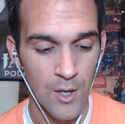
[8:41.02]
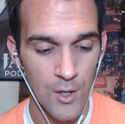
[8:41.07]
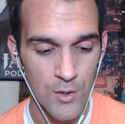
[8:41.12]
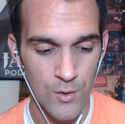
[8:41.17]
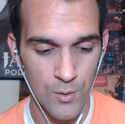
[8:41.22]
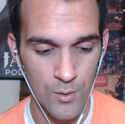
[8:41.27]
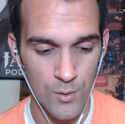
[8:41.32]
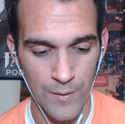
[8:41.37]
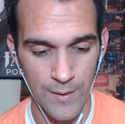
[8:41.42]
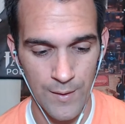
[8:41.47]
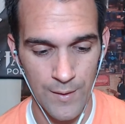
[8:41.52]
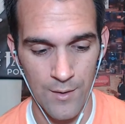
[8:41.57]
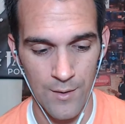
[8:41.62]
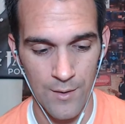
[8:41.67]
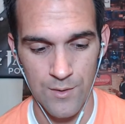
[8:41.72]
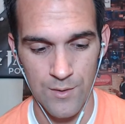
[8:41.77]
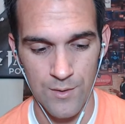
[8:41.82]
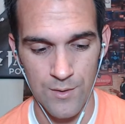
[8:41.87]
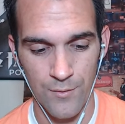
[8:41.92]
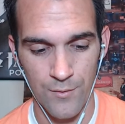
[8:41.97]

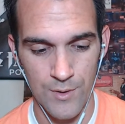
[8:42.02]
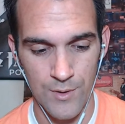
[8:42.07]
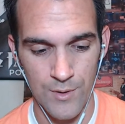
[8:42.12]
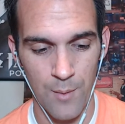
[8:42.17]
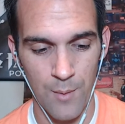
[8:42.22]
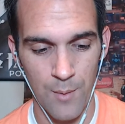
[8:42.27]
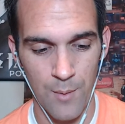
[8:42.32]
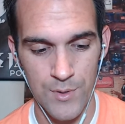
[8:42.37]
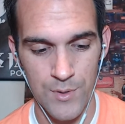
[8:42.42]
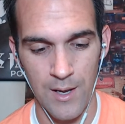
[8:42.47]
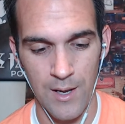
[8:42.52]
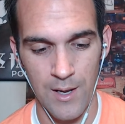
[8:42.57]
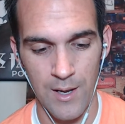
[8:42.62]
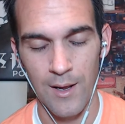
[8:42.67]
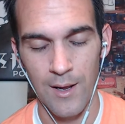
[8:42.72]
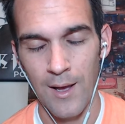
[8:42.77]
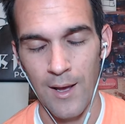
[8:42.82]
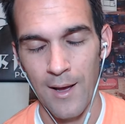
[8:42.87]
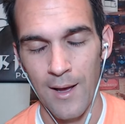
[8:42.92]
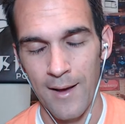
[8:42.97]
$200,000 for 10%.
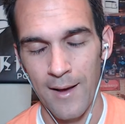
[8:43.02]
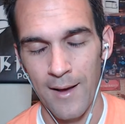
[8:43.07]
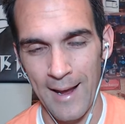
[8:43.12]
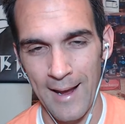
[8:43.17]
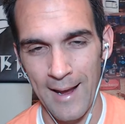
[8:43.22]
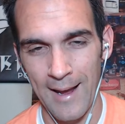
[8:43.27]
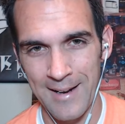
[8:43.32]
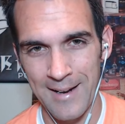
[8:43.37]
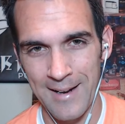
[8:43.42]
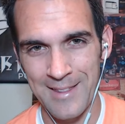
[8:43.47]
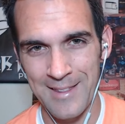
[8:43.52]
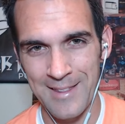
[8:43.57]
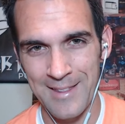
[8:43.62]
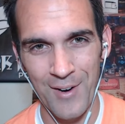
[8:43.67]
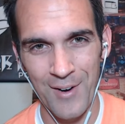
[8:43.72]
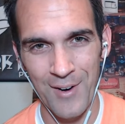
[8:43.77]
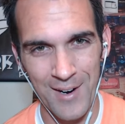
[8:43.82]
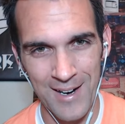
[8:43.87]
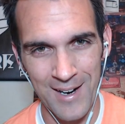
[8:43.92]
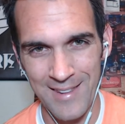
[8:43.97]
And at the
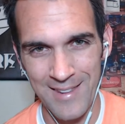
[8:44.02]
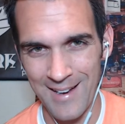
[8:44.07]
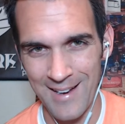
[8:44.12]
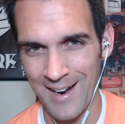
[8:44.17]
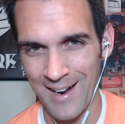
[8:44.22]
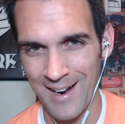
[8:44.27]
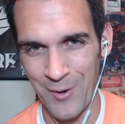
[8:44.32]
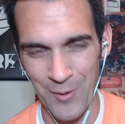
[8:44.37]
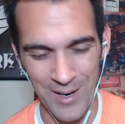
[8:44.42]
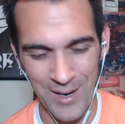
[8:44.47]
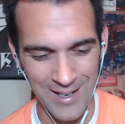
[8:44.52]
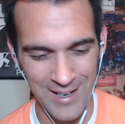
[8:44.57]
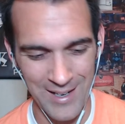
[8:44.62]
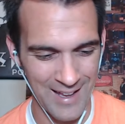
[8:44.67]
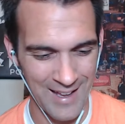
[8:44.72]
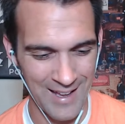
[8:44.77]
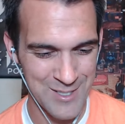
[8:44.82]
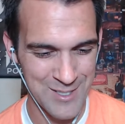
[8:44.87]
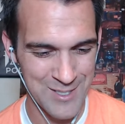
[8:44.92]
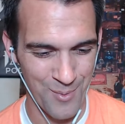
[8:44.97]
very end, they got greedy. They
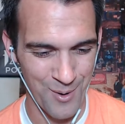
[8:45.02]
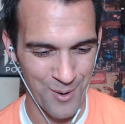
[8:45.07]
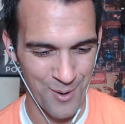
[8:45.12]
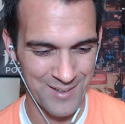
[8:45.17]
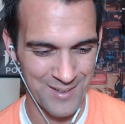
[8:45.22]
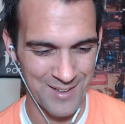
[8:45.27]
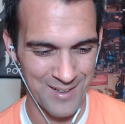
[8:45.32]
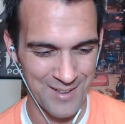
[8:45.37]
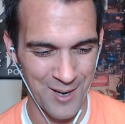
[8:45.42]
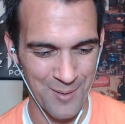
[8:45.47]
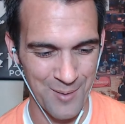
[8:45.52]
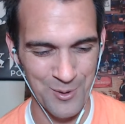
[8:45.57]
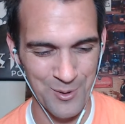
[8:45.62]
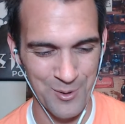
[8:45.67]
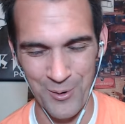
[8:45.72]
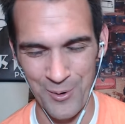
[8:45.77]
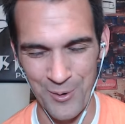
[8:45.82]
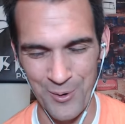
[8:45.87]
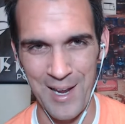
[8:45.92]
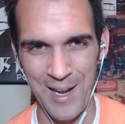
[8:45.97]
asked Mark to come to a
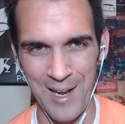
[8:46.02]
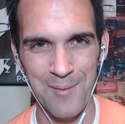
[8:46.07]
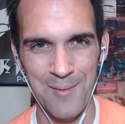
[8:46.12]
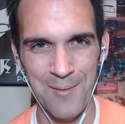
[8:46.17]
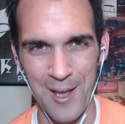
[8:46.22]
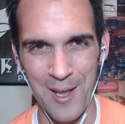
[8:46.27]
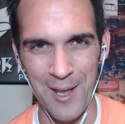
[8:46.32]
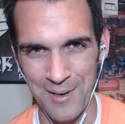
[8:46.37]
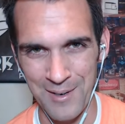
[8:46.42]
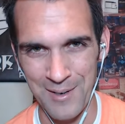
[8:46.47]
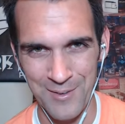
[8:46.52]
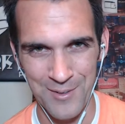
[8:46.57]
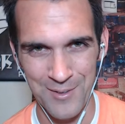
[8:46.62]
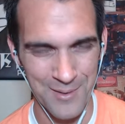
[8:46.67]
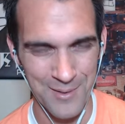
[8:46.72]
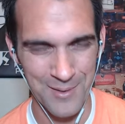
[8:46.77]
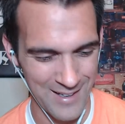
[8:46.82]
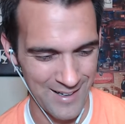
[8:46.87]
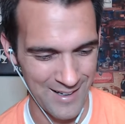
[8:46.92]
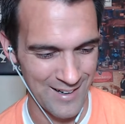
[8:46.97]
Notre Dame game, and he told
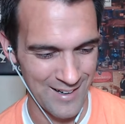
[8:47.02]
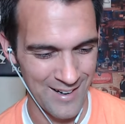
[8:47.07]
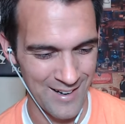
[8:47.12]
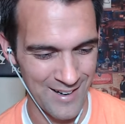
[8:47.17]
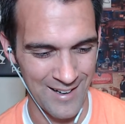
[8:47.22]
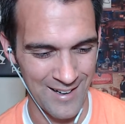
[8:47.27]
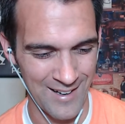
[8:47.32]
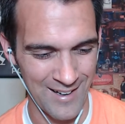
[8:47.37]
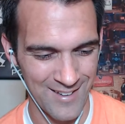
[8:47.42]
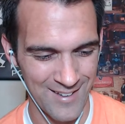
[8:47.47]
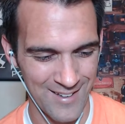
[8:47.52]
him to take a hike.